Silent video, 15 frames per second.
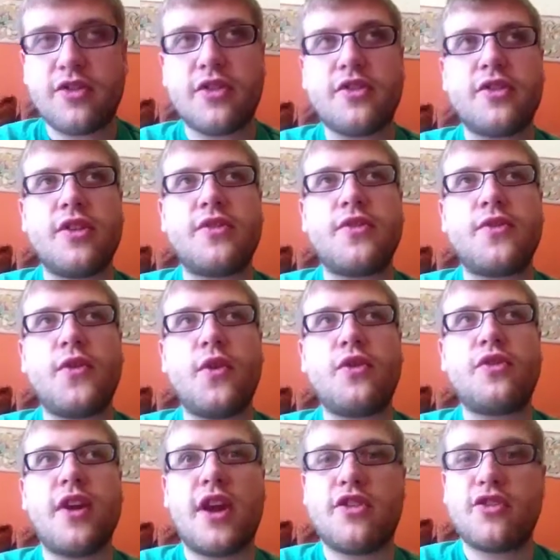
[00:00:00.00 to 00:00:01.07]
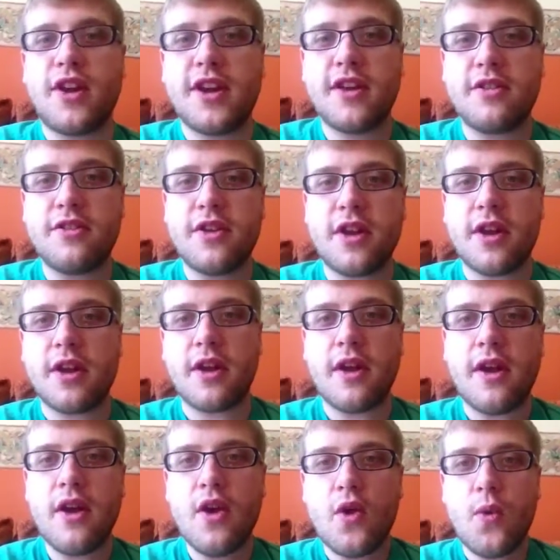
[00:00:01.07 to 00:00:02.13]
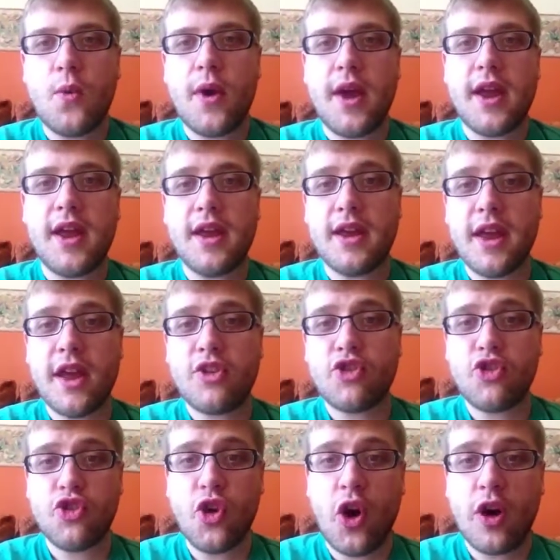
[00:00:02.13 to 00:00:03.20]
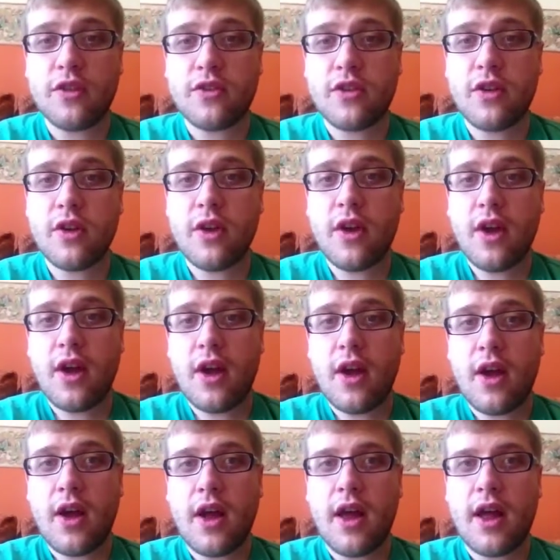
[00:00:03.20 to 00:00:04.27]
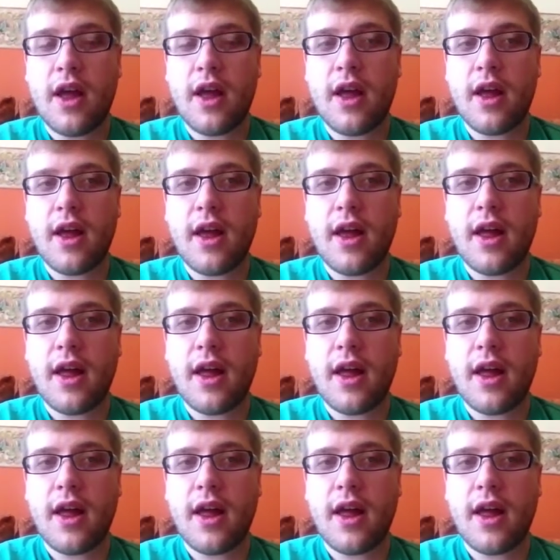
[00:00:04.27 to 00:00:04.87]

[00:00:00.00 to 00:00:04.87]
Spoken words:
The first section I consider where he gets shot, and